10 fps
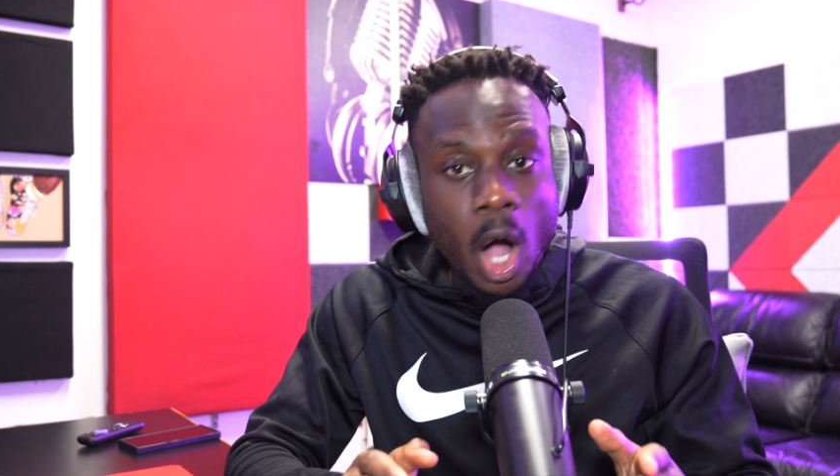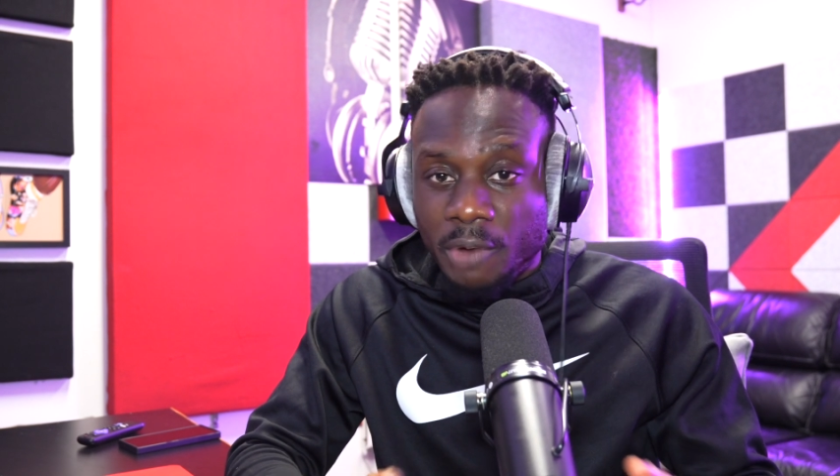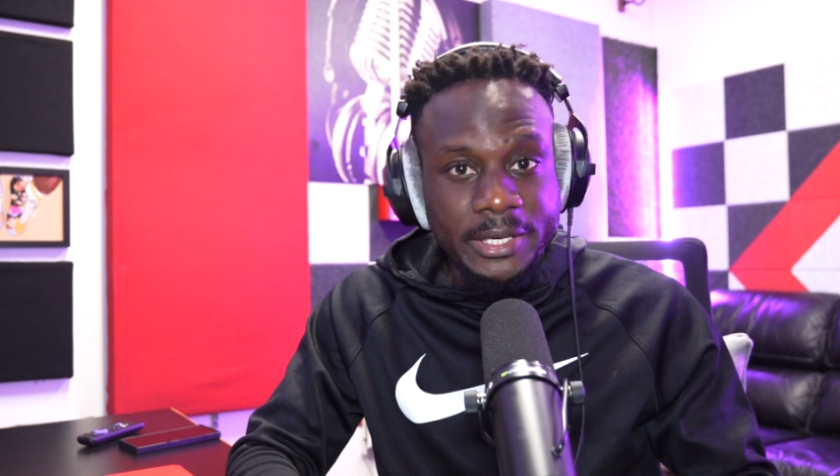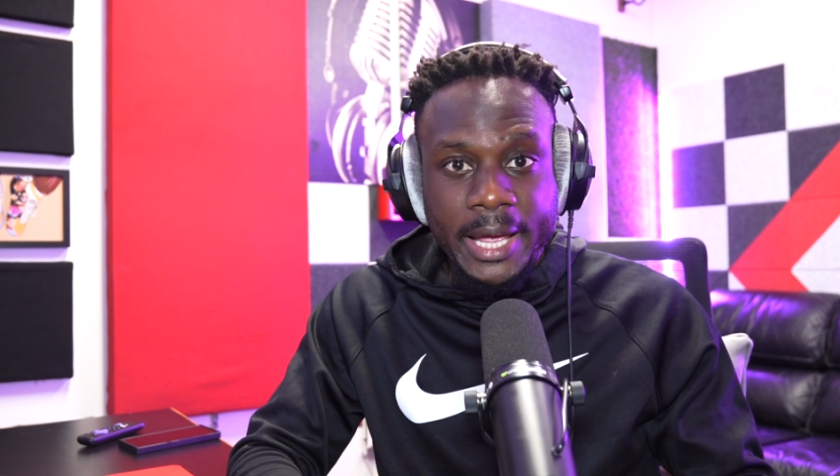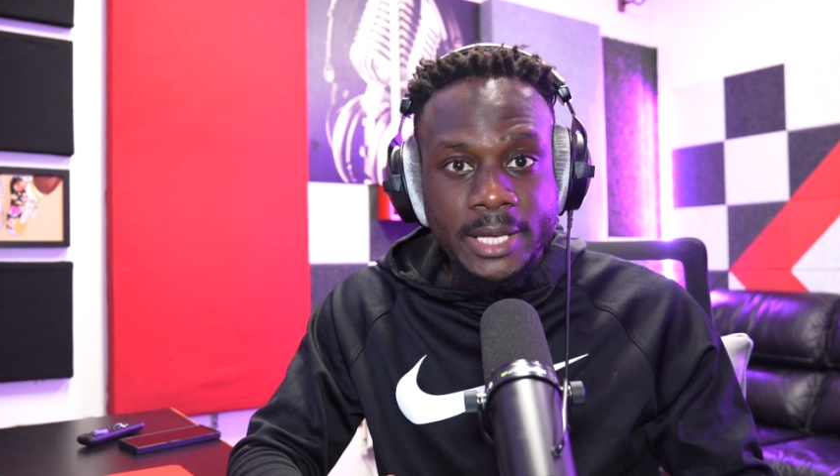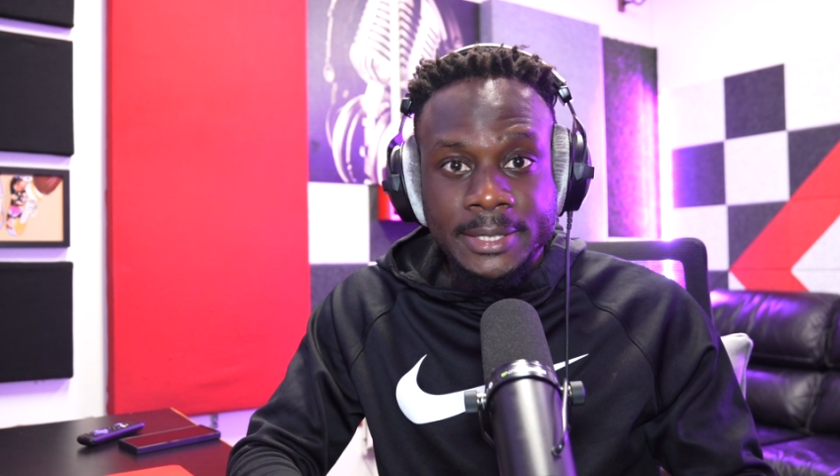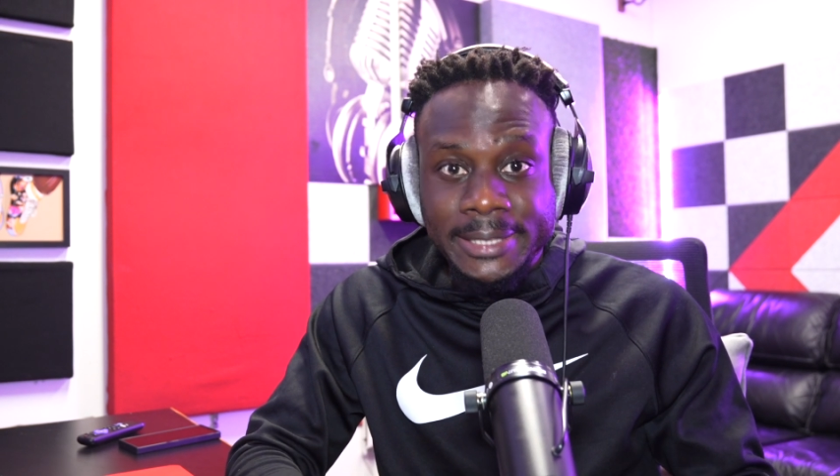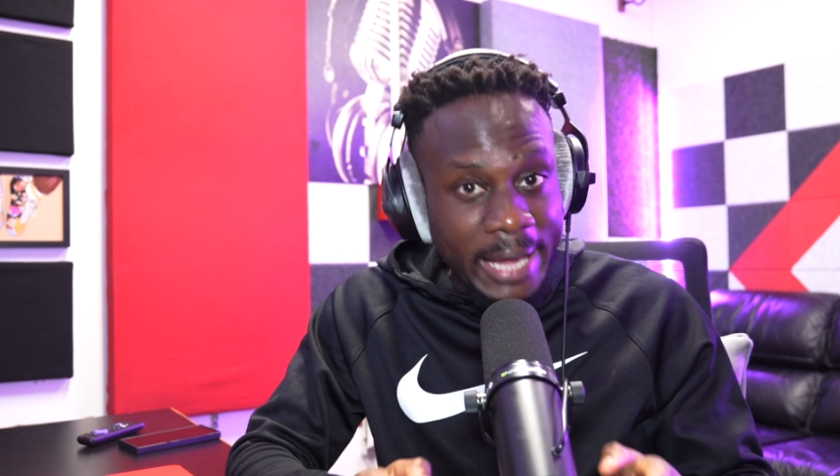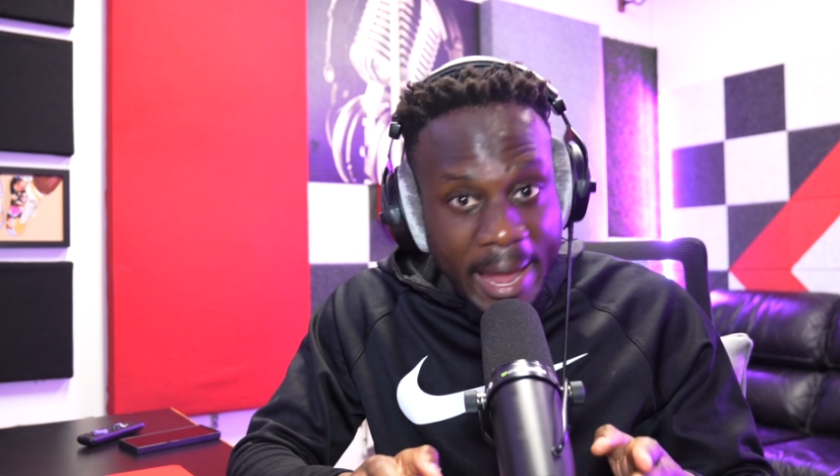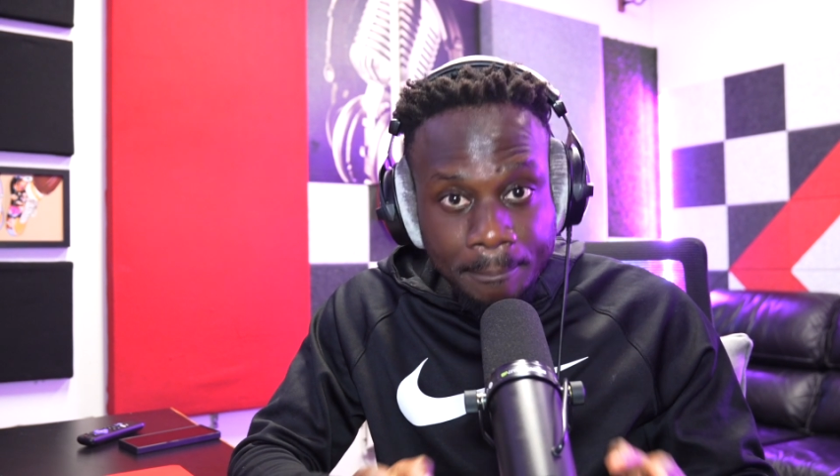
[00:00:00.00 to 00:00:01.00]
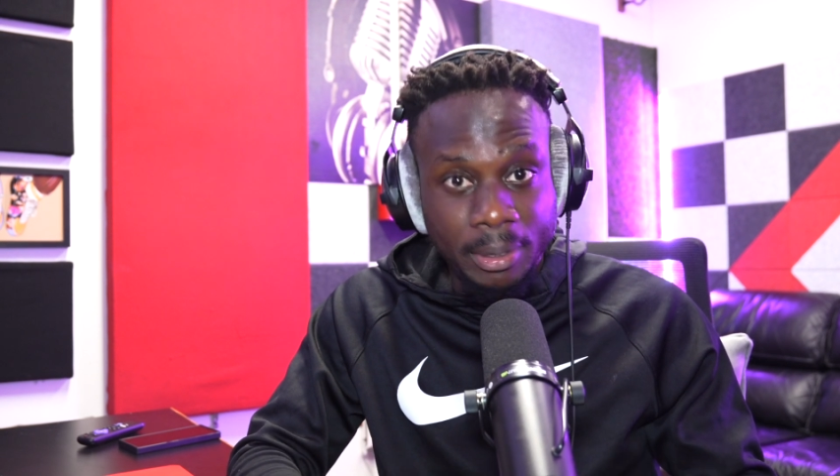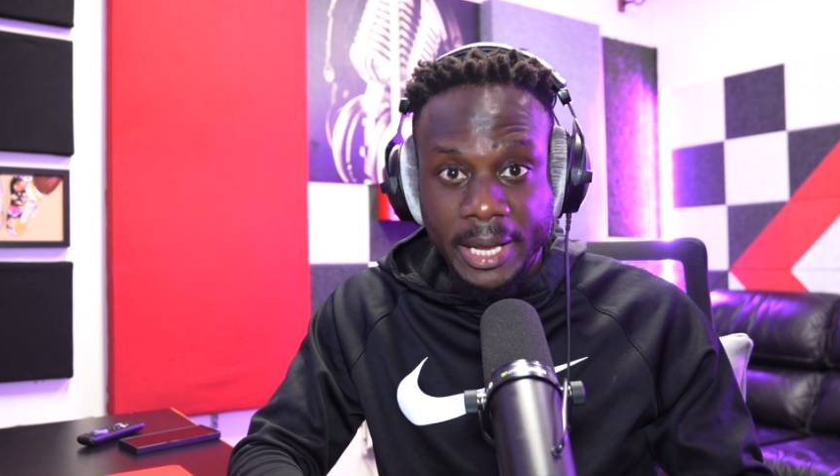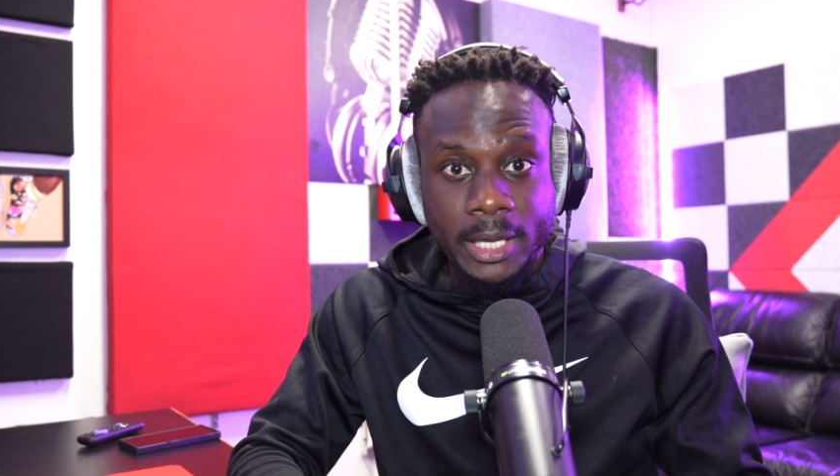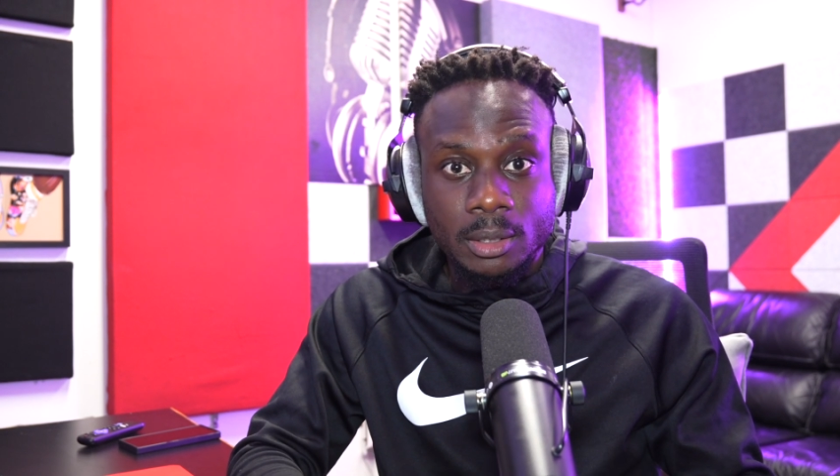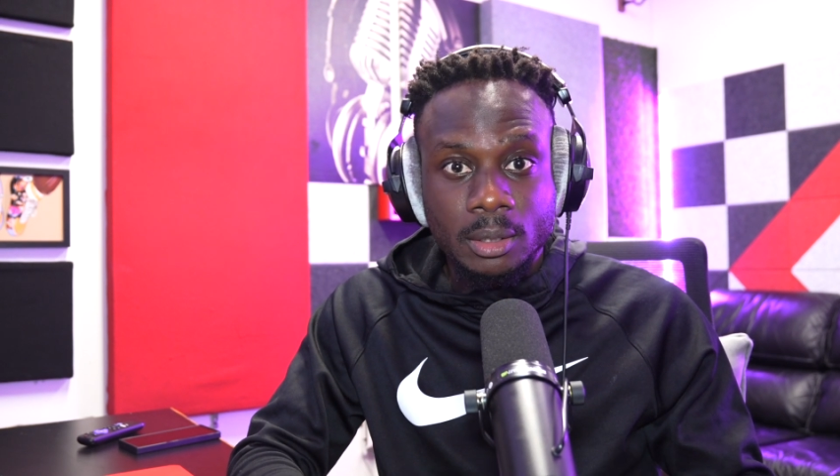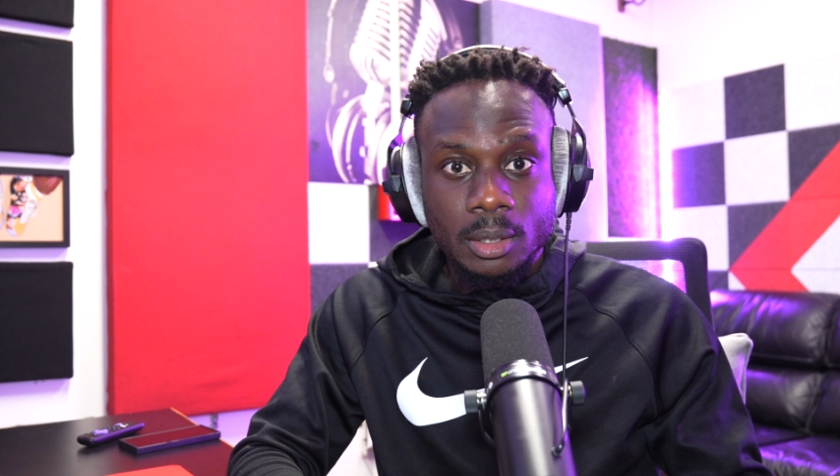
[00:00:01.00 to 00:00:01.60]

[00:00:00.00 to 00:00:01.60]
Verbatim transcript: overnight. They ain't playing.